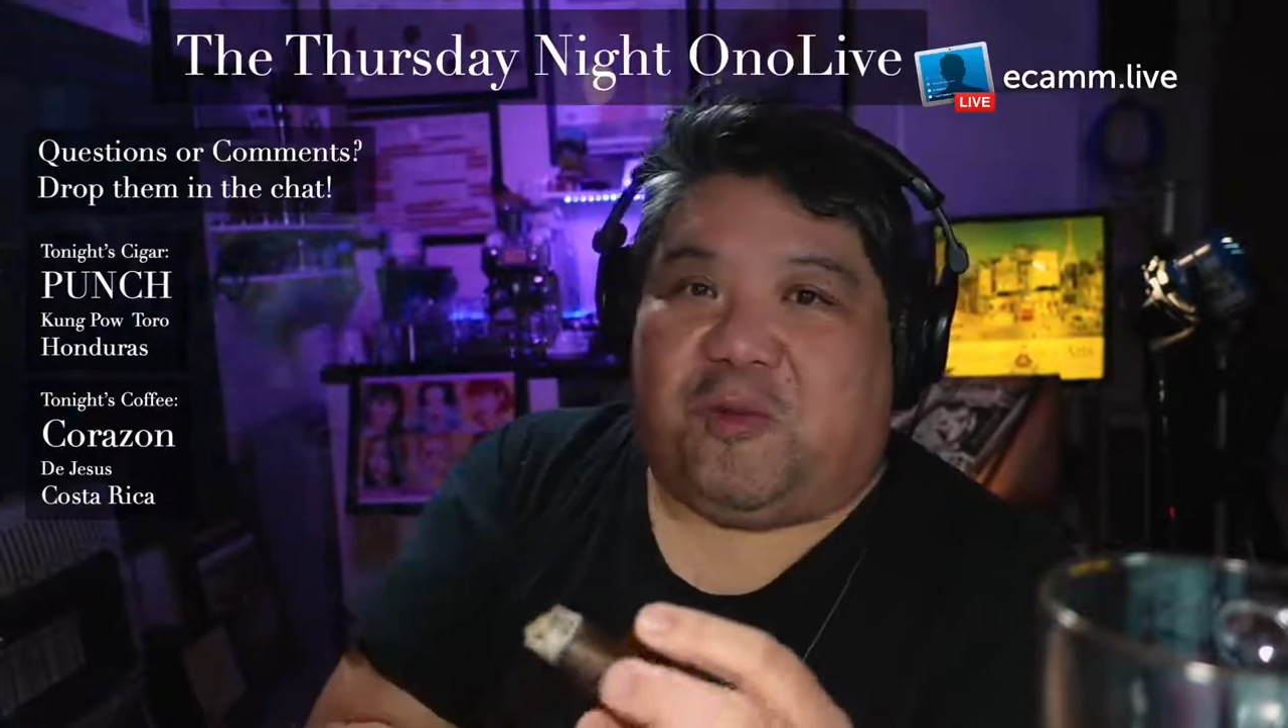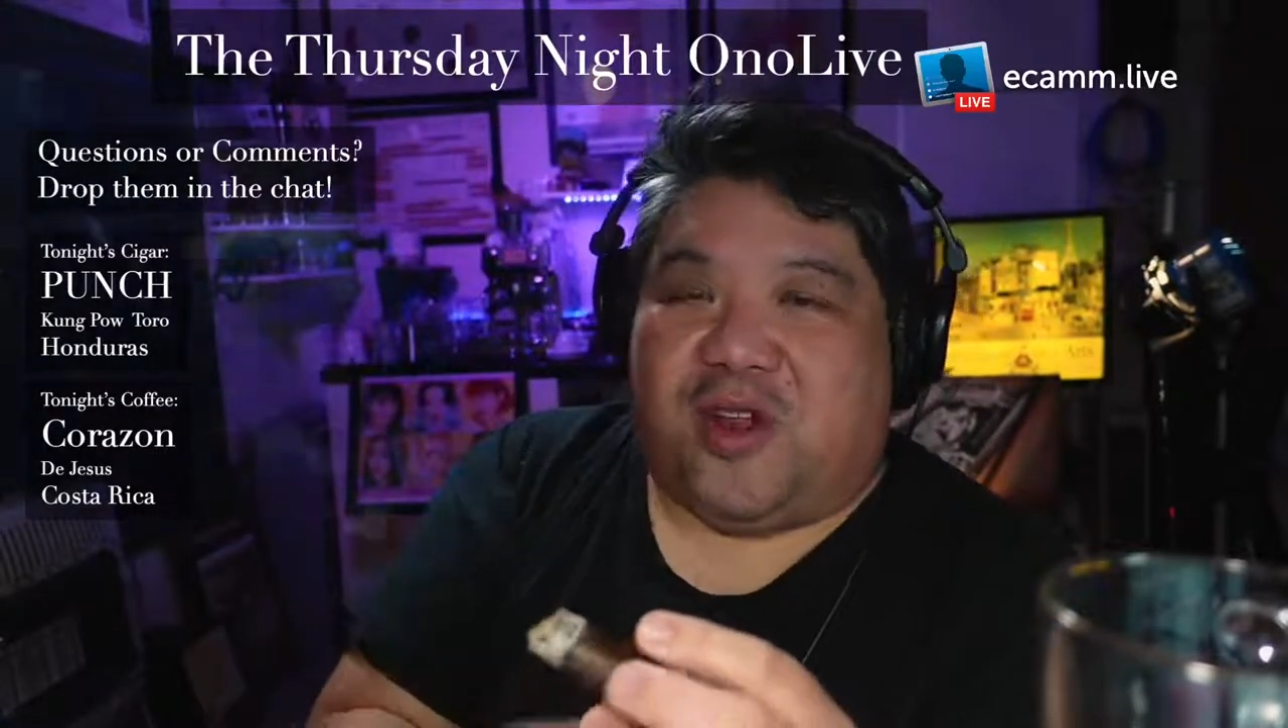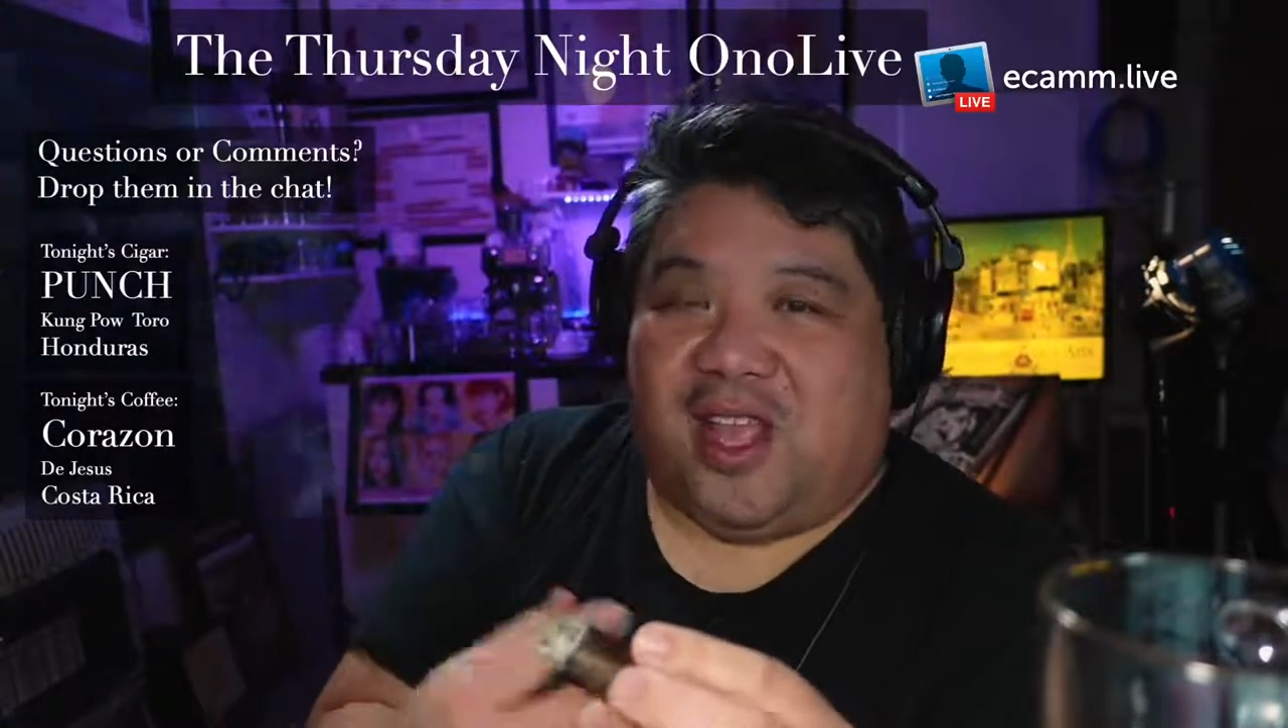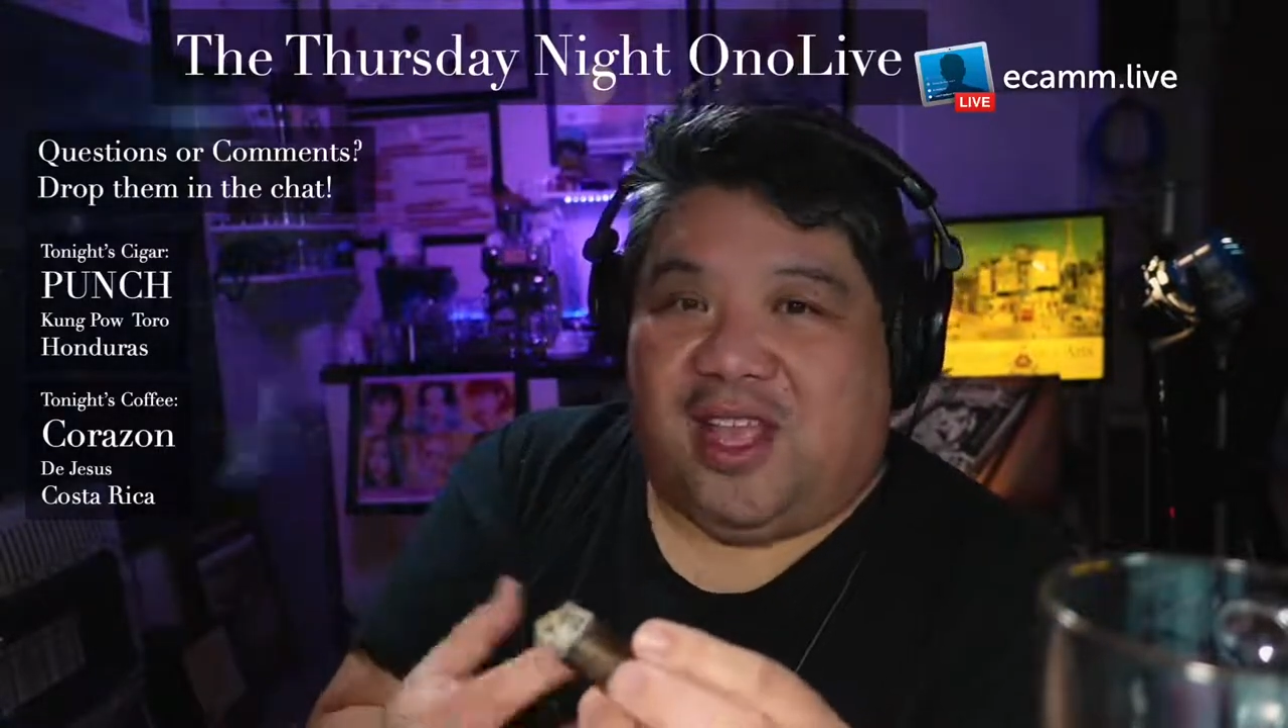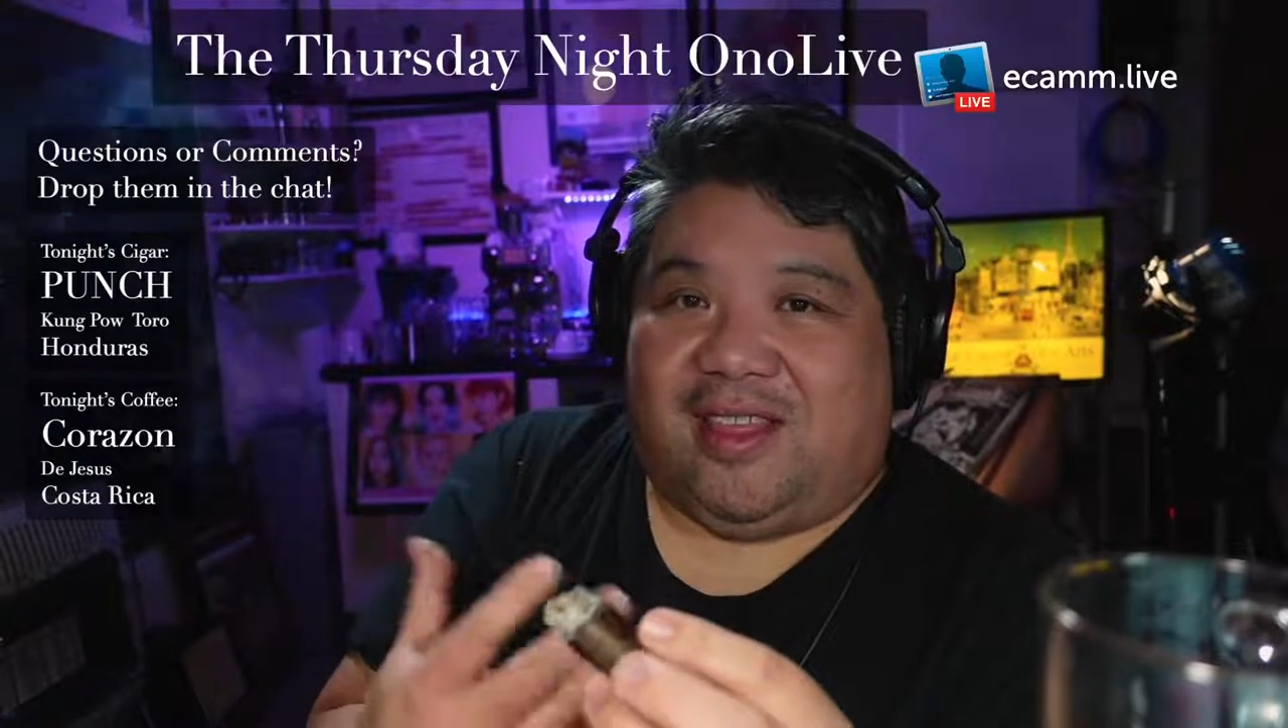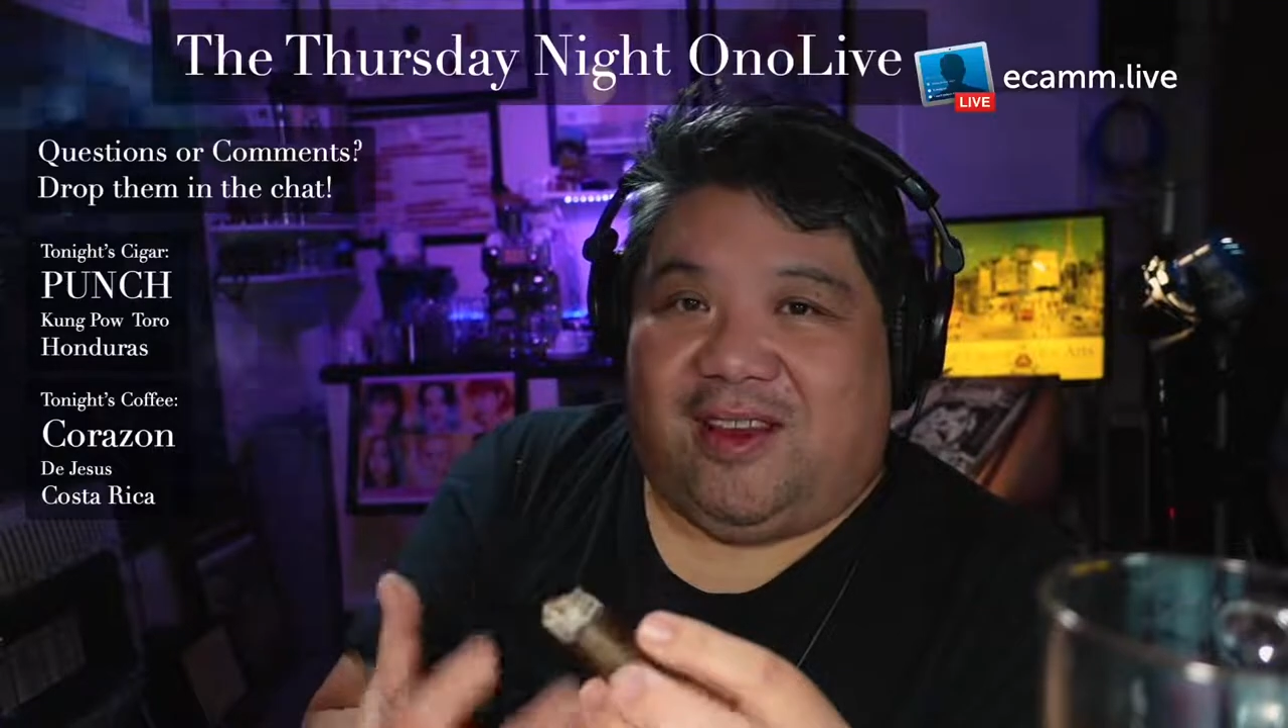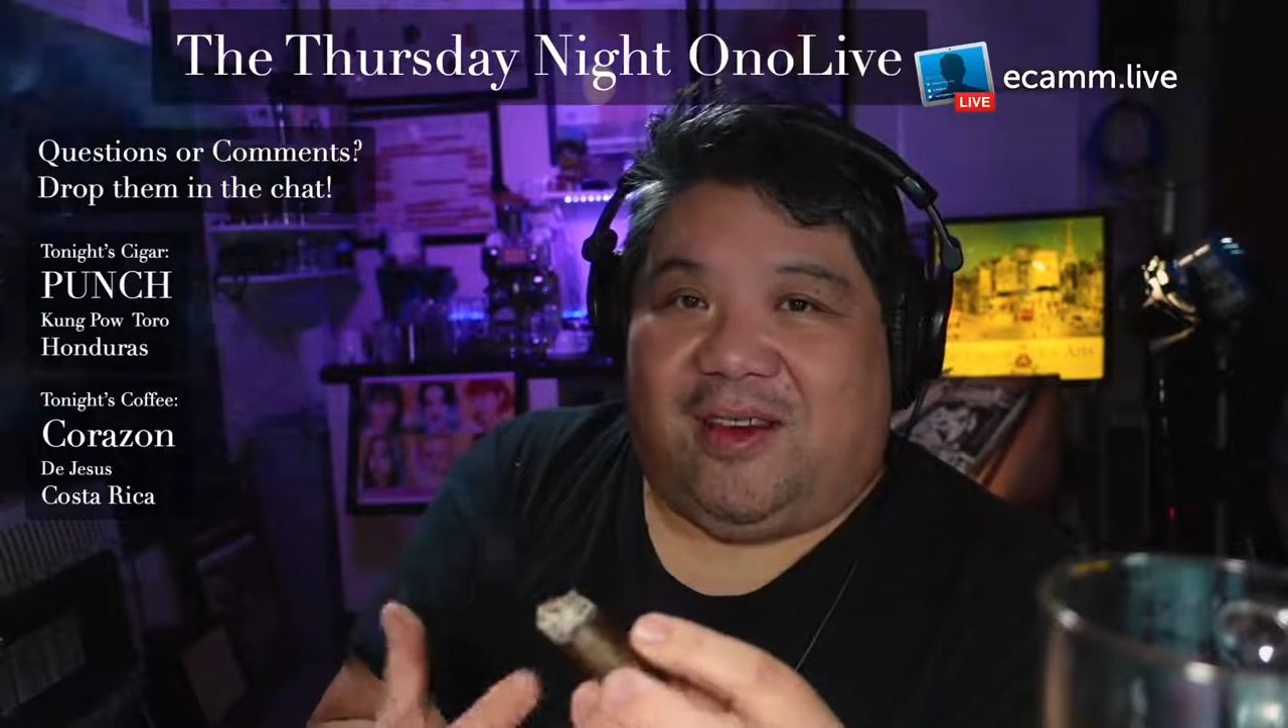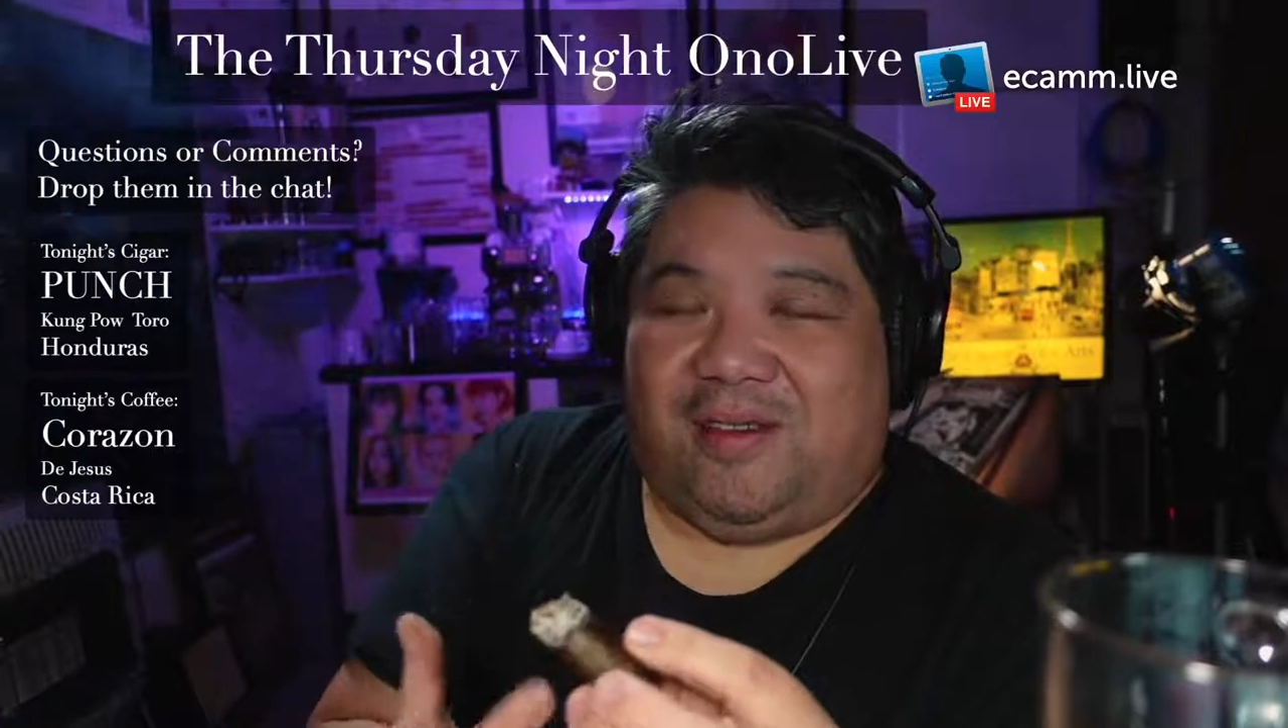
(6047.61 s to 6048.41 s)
bringing in their